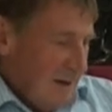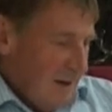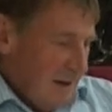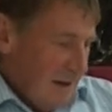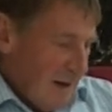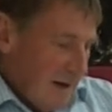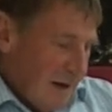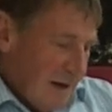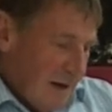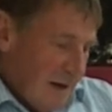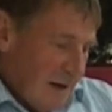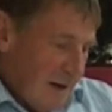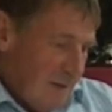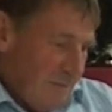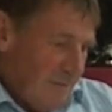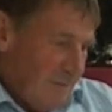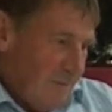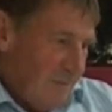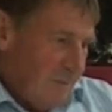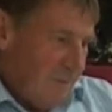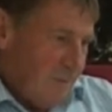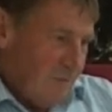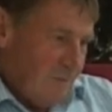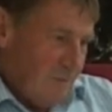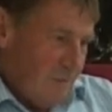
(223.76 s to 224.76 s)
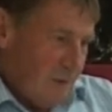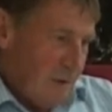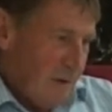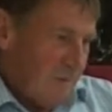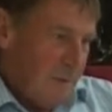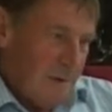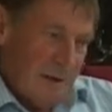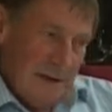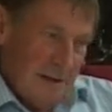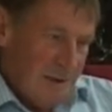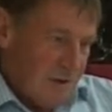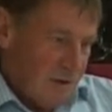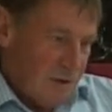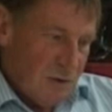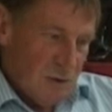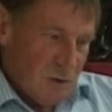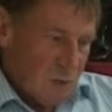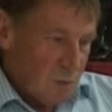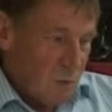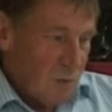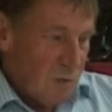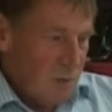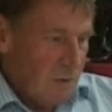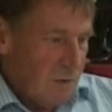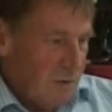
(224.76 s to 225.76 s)
Probably he's
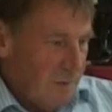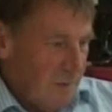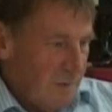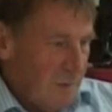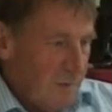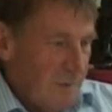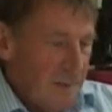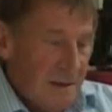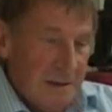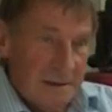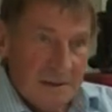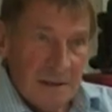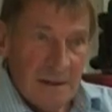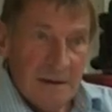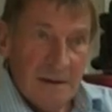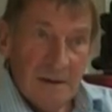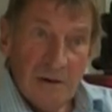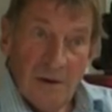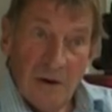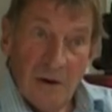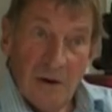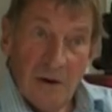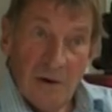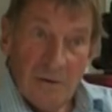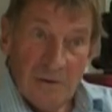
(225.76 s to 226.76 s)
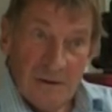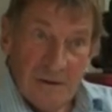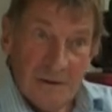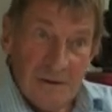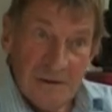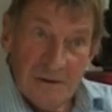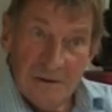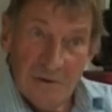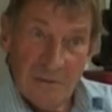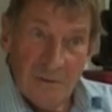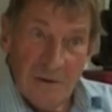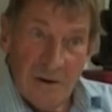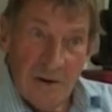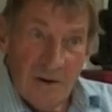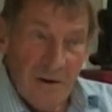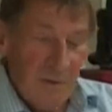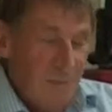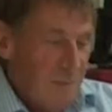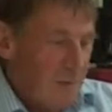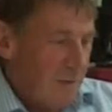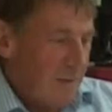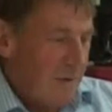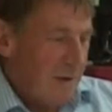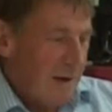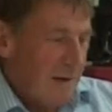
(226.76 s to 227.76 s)
just worn them a bit in the garden, I don't know,
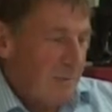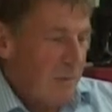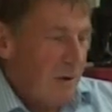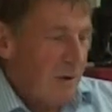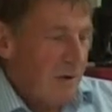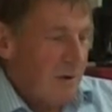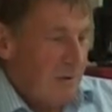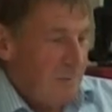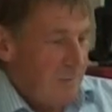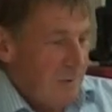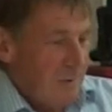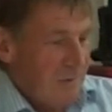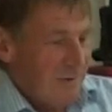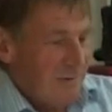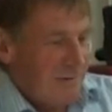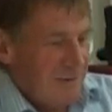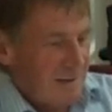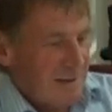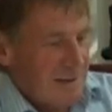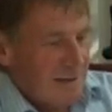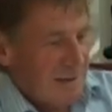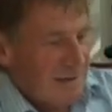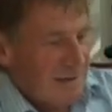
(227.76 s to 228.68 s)
but them are a perfect